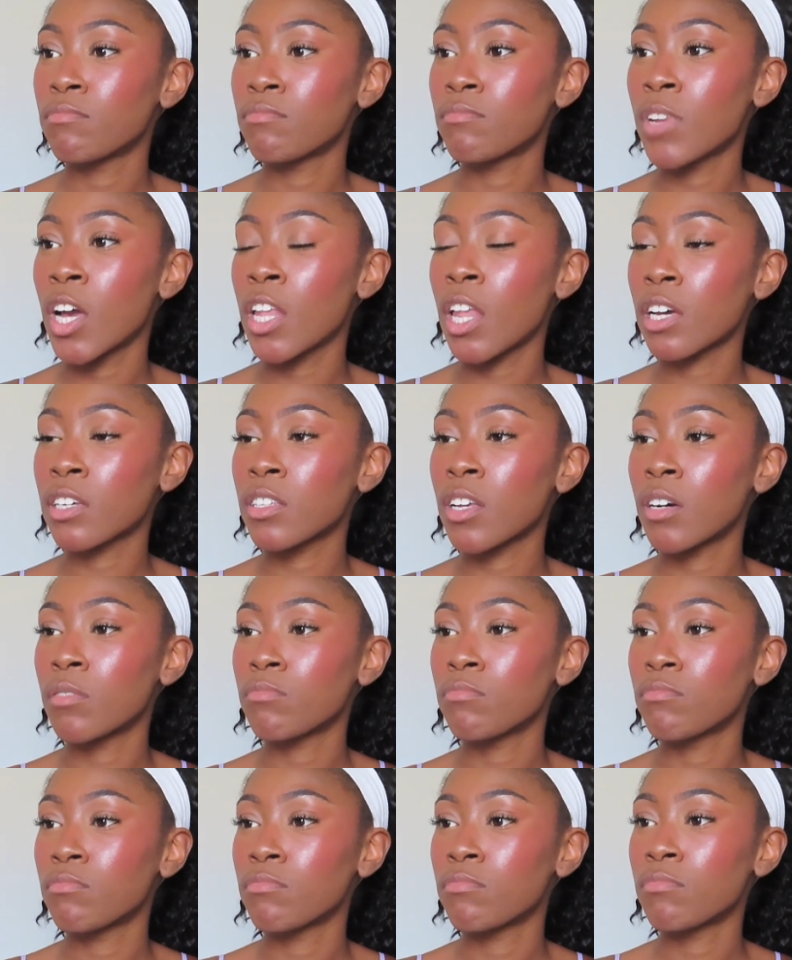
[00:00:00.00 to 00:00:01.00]
Hey Alexa,
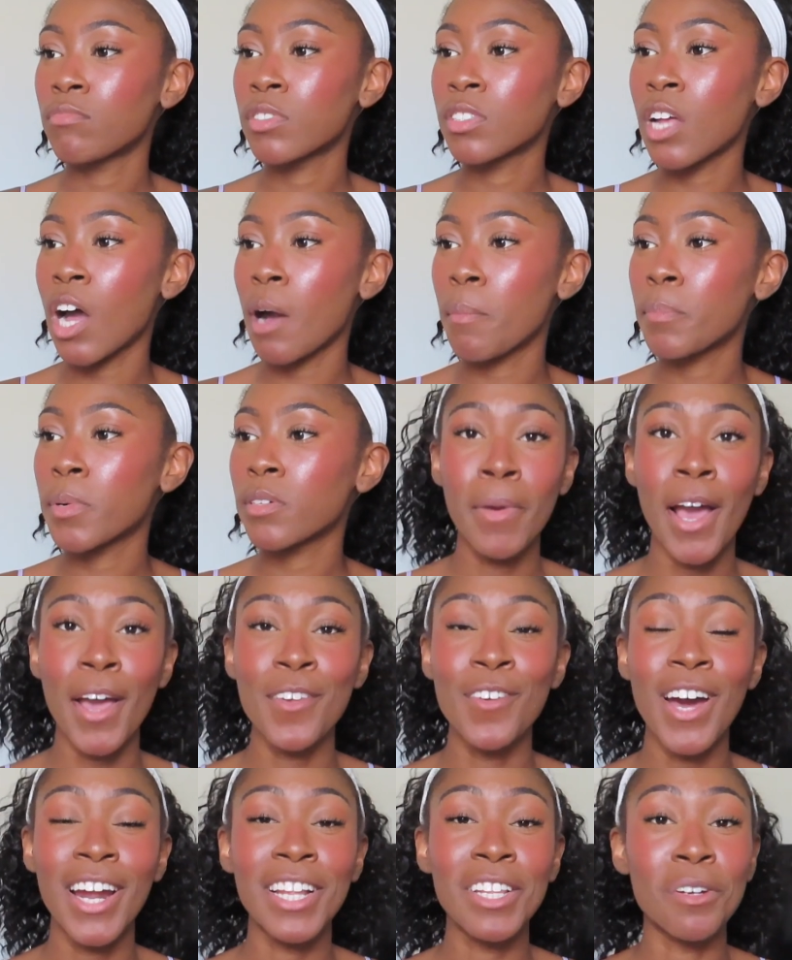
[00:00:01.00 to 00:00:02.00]
stop. Yeah,
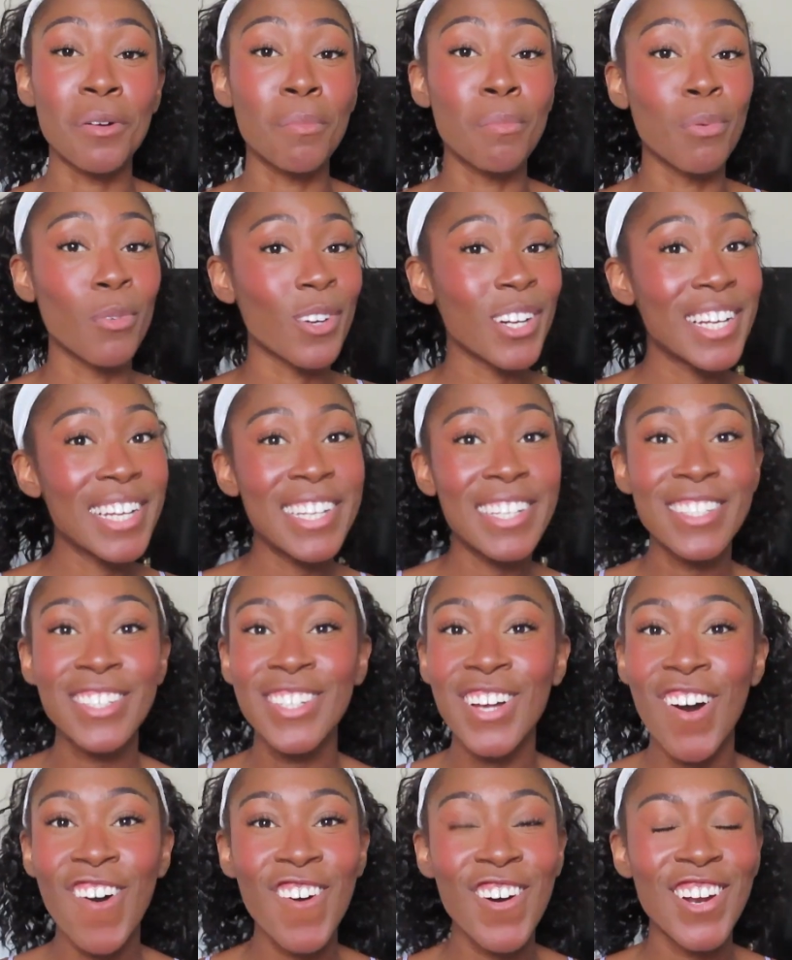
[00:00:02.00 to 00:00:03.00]
you got a little breeze
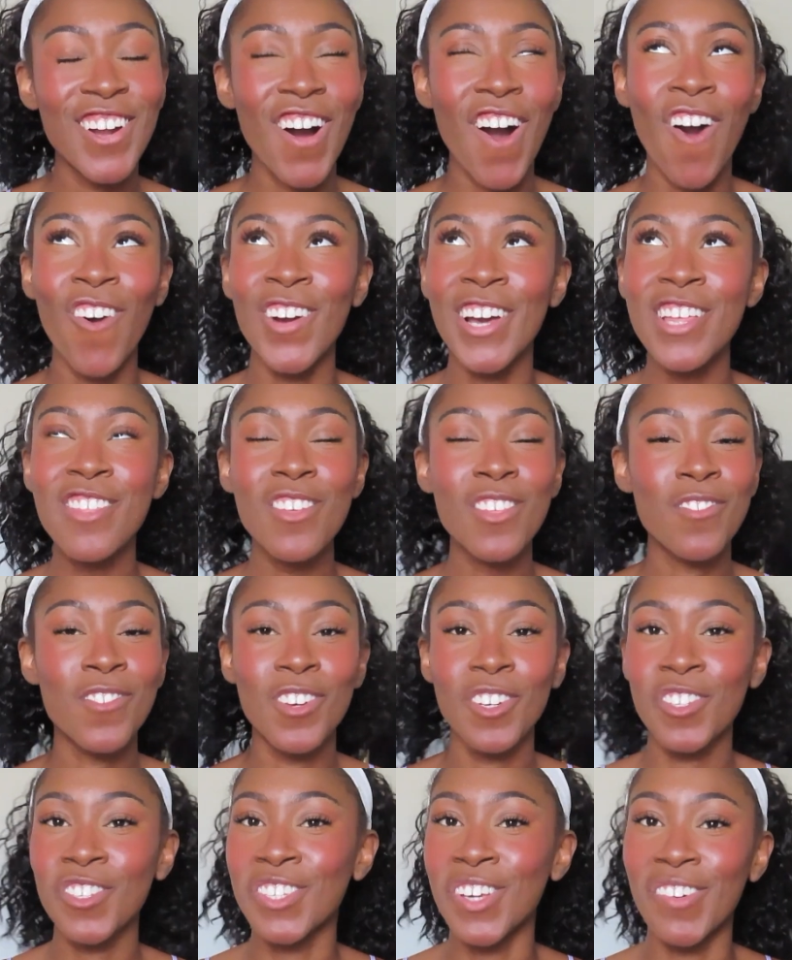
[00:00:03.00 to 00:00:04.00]
going. Oh, it just
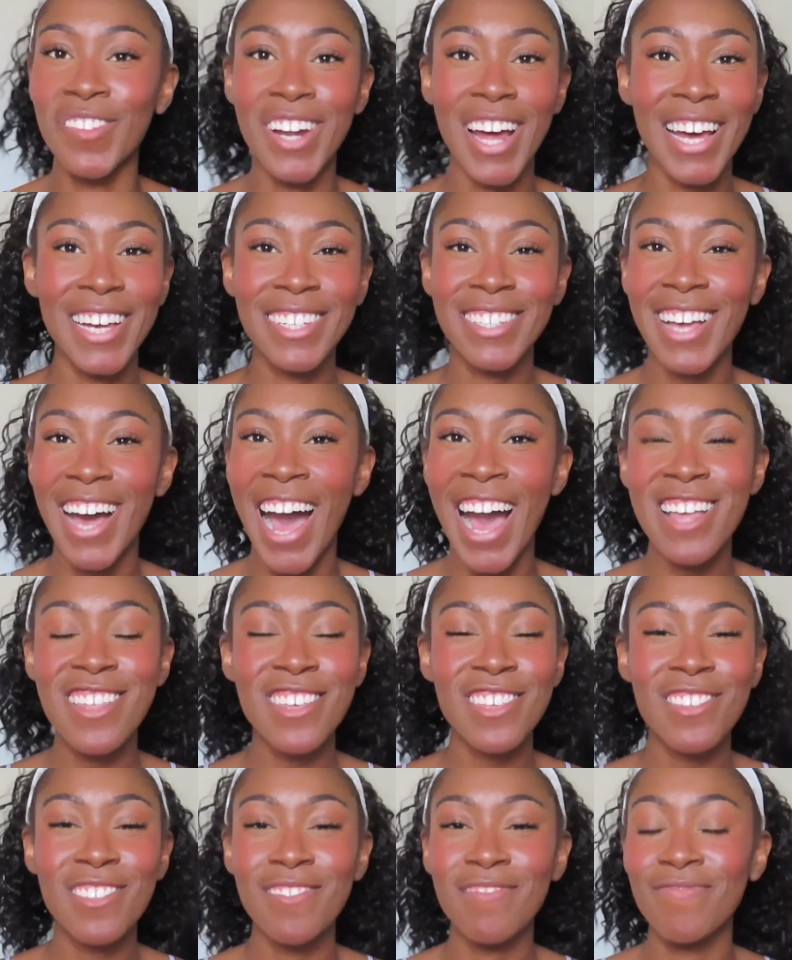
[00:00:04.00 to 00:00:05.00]
feels so nice. I
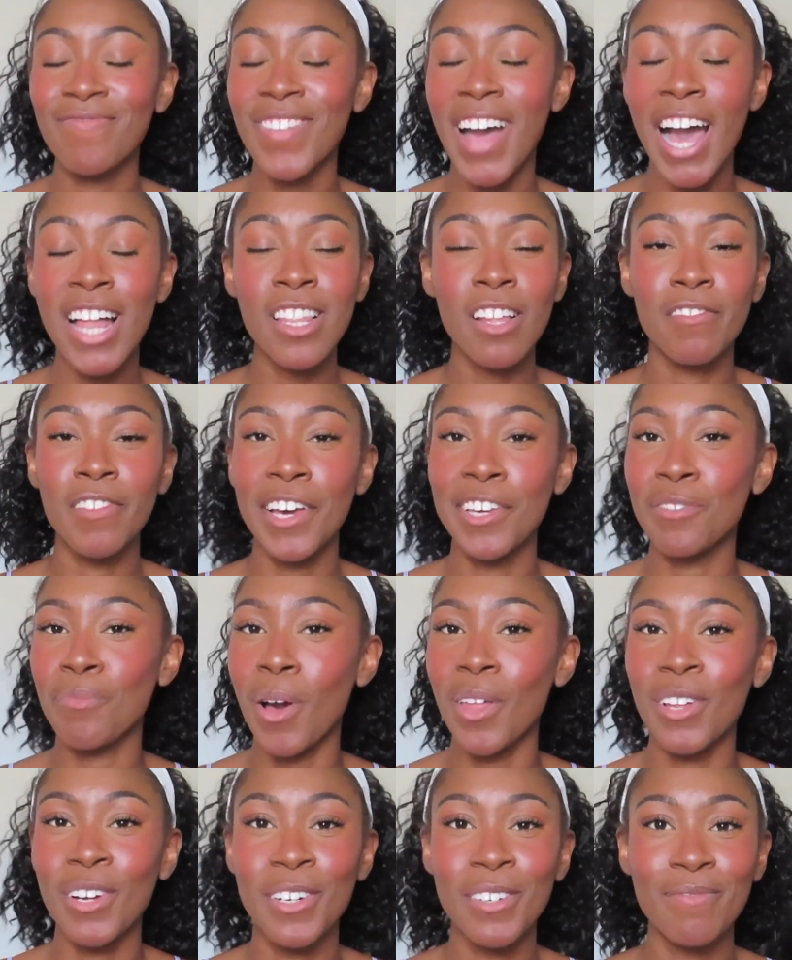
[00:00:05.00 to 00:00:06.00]
love nice
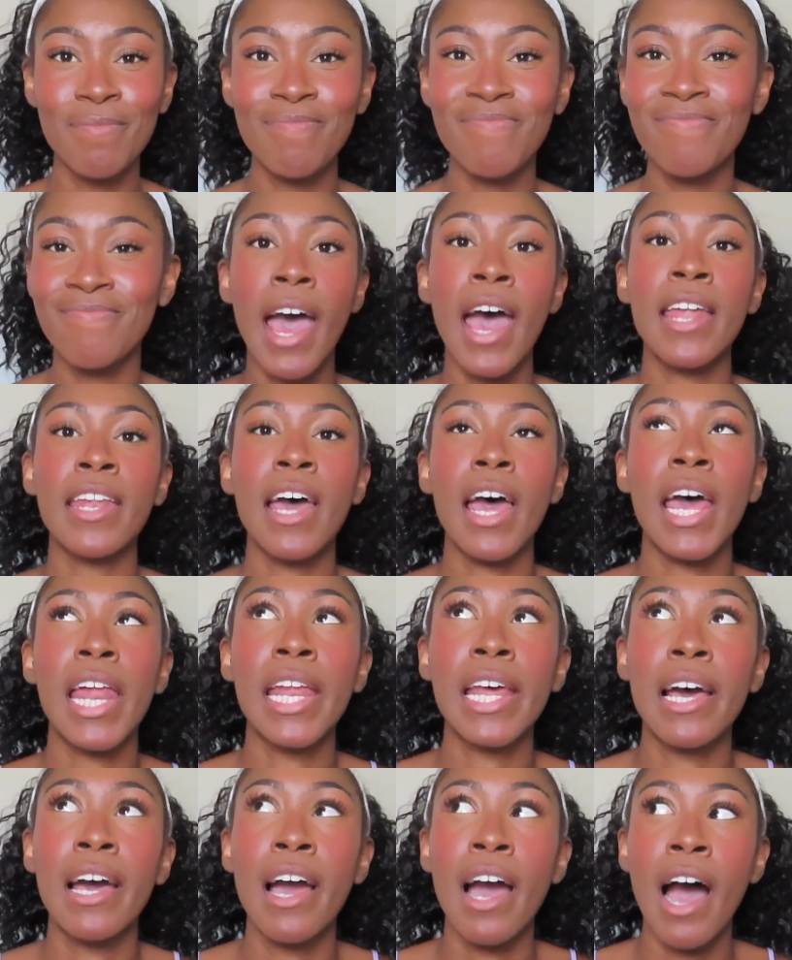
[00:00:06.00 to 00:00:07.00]
weather. And
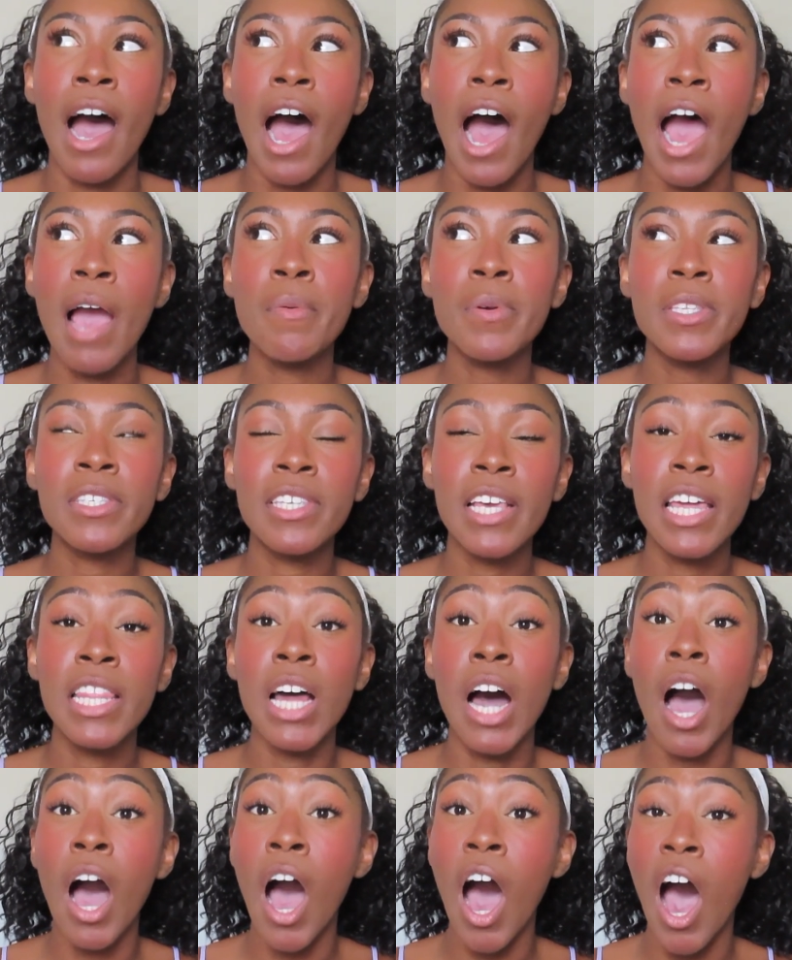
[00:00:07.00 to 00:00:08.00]
then I would say
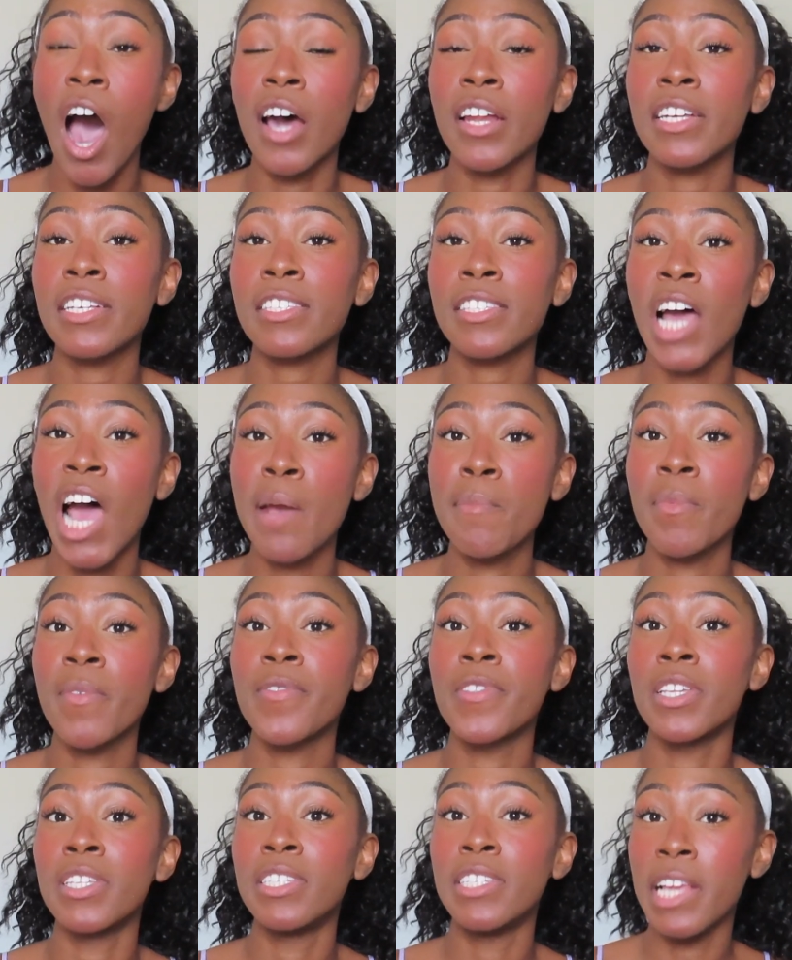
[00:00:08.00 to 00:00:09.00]
the hottest time
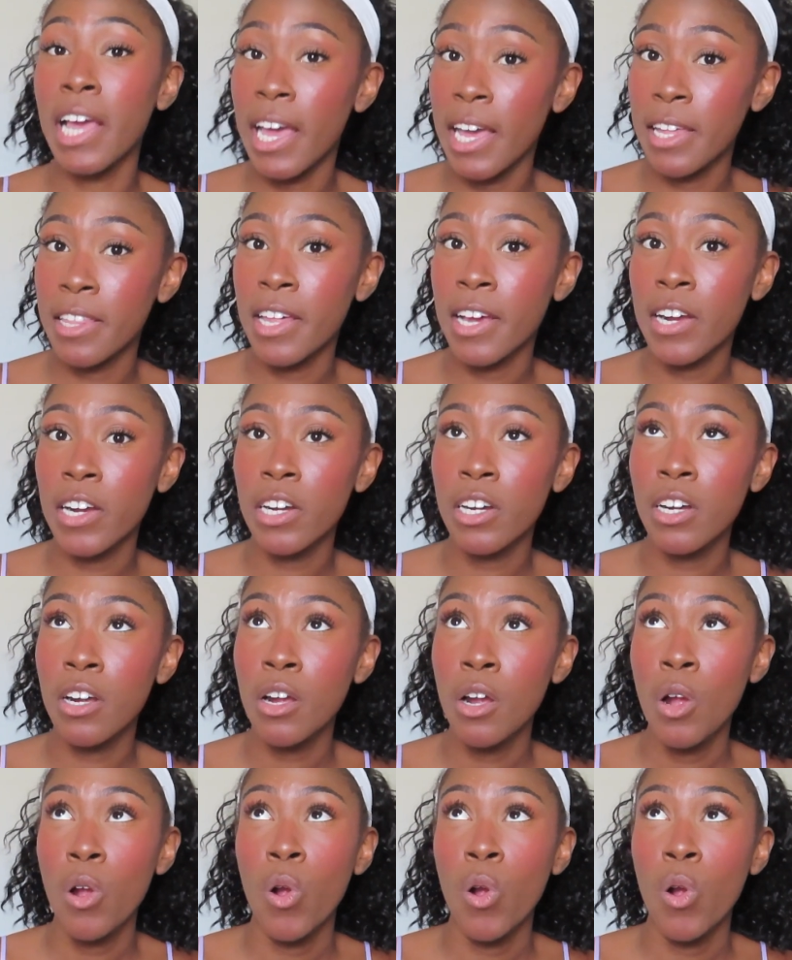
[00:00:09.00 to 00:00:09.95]
of the day there